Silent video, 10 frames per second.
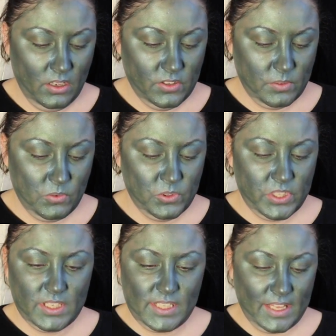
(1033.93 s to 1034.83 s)
So I'm also
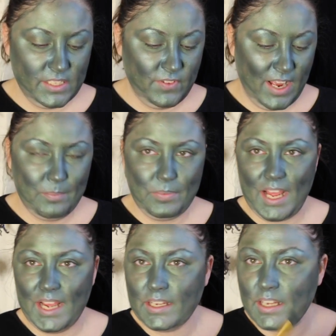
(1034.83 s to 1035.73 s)
going to take this flat
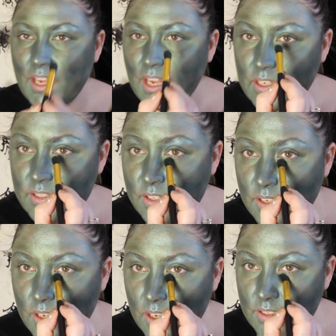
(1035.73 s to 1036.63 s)
black and
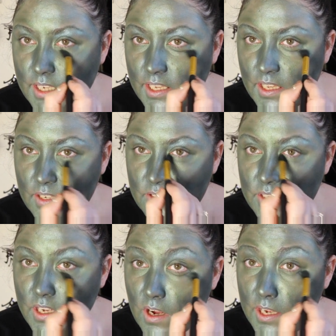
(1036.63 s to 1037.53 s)
take it under
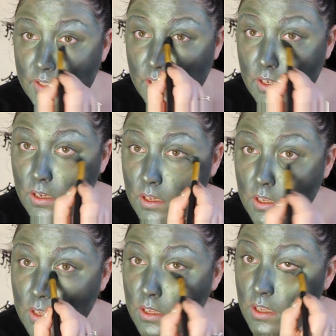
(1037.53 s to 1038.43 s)
the eyes
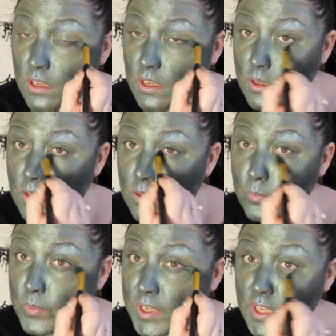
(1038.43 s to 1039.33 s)

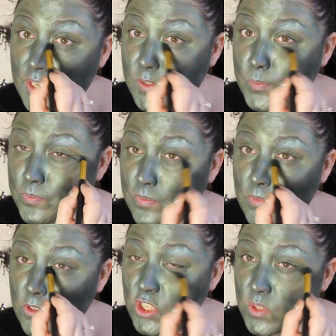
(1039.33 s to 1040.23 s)
because
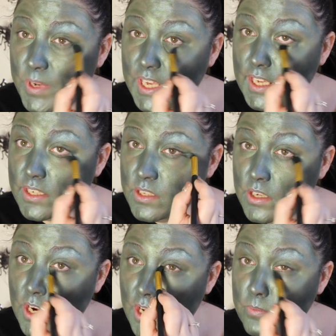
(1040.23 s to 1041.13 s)
she's wicked,
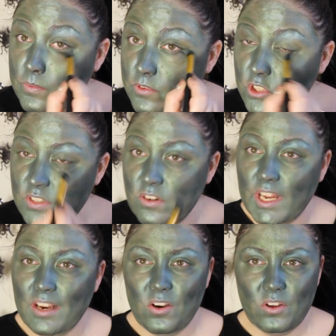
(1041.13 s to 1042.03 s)
you know? She's not
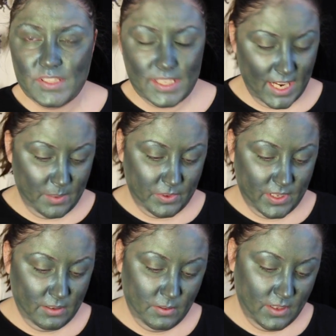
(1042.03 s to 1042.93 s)
getting a lot of sleep
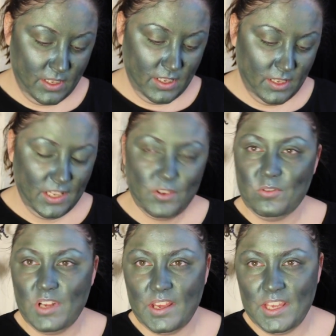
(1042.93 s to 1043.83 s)
in
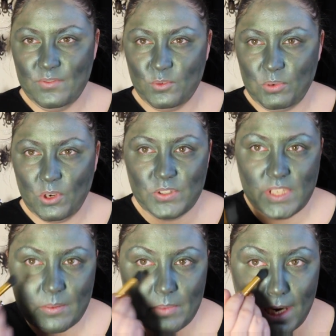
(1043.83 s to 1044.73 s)
all her evil
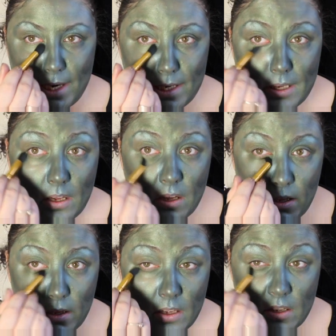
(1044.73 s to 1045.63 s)
plotting and planning.
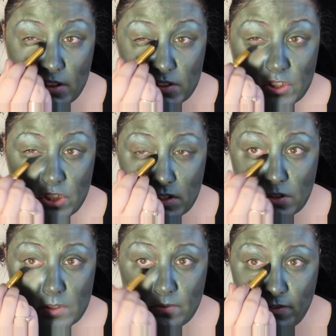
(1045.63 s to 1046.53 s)
So she's
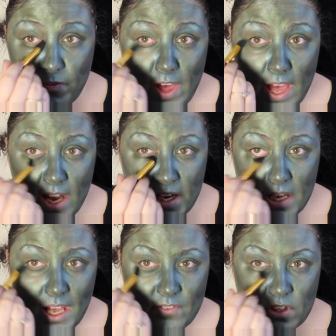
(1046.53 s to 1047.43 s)
got some fairly
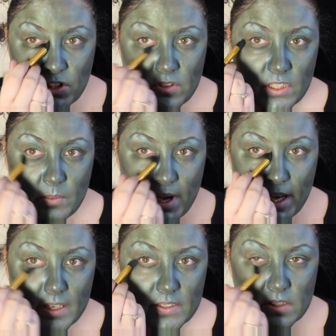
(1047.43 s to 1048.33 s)
heavy duty
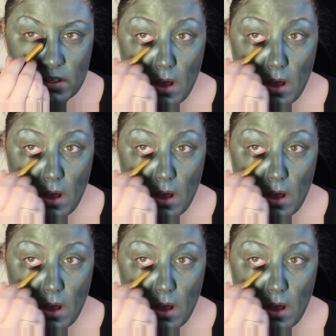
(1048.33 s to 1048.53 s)
bags.